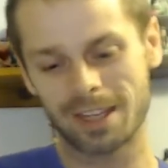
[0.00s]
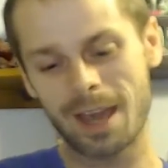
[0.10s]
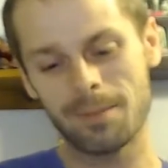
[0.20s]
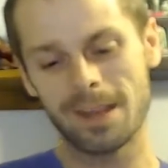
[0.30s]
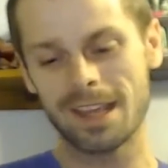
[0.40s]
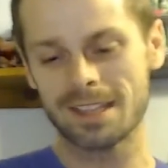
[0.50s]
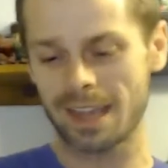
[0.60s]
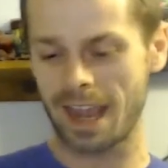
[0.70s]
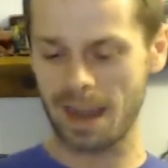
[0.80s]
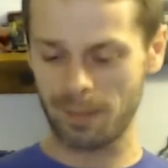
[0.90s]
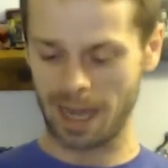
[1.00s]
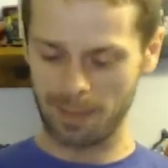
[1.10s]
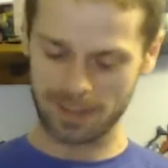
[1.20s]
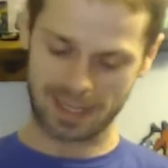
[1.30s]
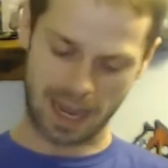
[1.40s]
Yep, it's a
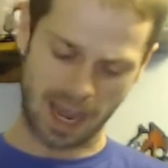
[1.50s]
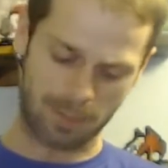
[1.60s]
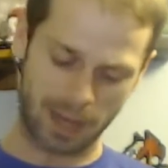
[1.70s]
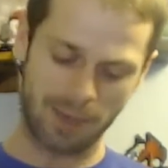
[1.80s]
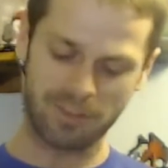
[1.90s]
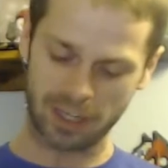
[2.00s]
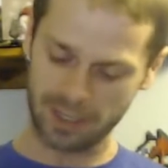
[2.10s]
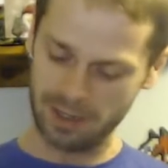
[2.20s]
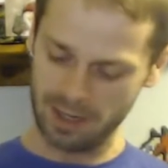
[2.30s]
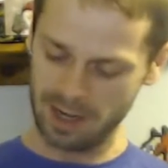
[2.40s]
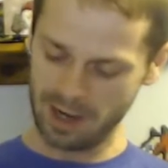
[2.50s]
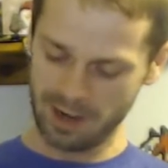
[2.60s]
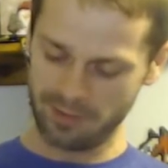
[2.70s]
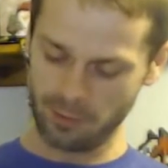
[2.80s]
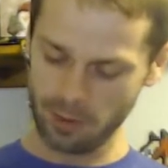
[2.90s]
pop figure
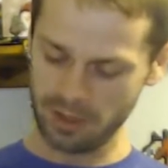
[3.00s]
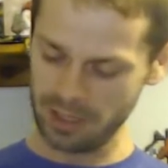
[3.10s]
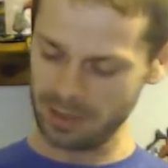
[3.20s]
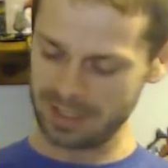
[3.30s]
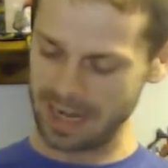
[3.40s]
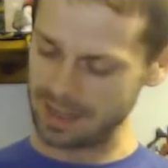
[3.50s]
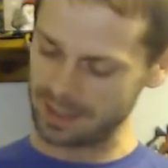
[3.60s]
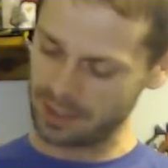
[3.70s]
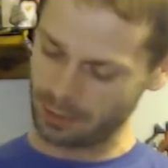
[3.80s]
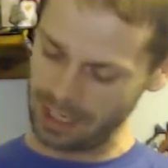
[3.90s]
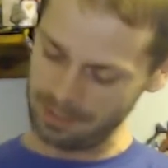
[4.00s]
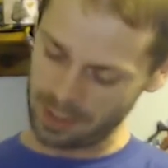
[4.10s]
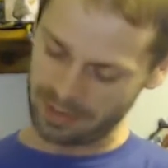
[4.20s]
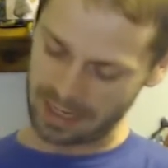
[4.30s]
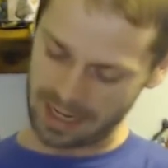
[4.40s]
for the new Assassin's Creed
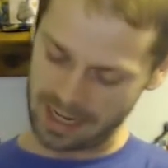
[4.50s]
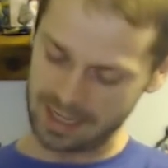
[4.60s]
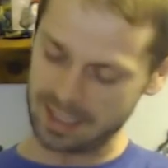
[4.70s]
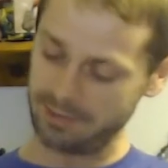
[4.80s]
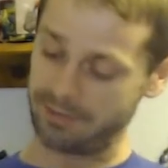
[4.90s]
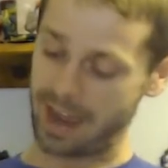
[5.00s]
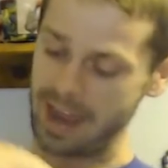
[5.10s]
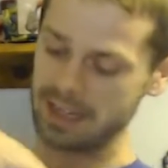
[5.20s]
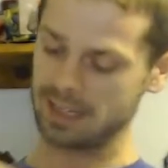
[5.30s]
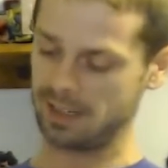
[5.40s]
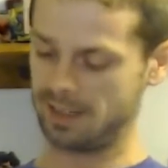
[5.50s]
movie. It is, in fact,